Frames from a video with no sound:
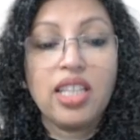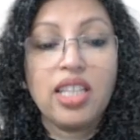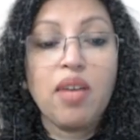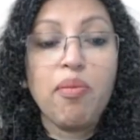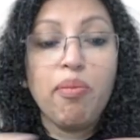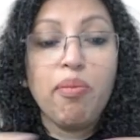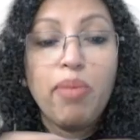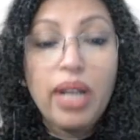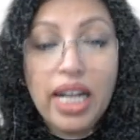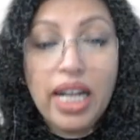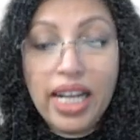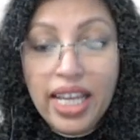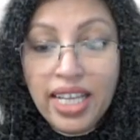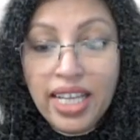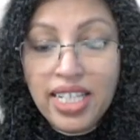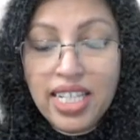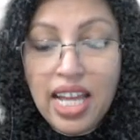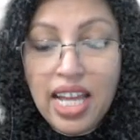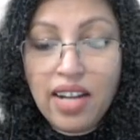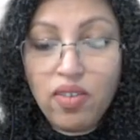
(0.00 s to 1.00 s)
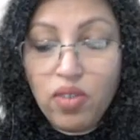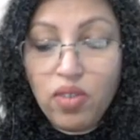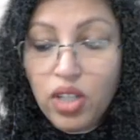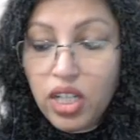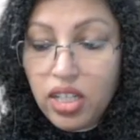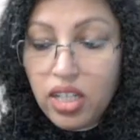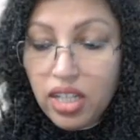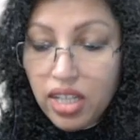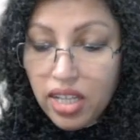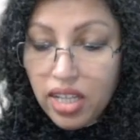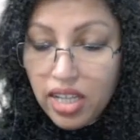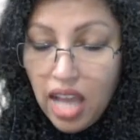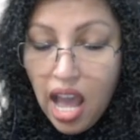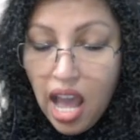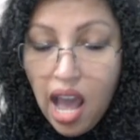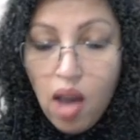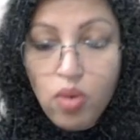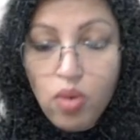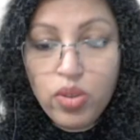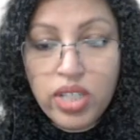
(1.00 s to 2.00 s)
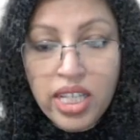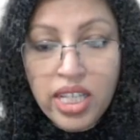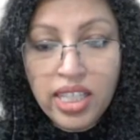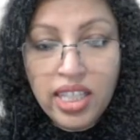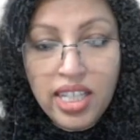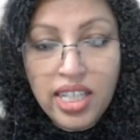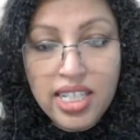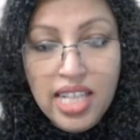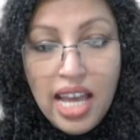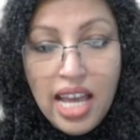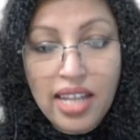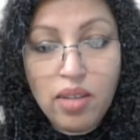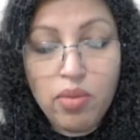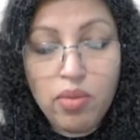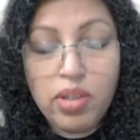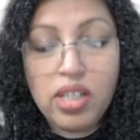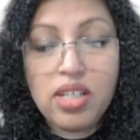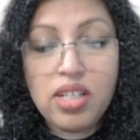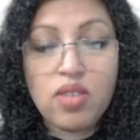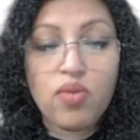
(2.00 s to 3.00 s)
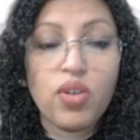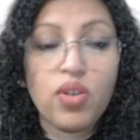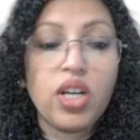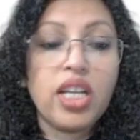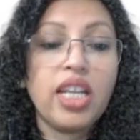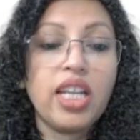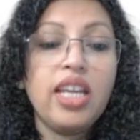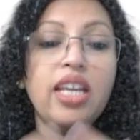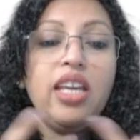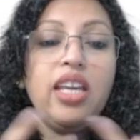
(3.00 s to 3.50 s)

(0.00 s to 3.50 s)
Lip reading: The buildings that were housing these animals were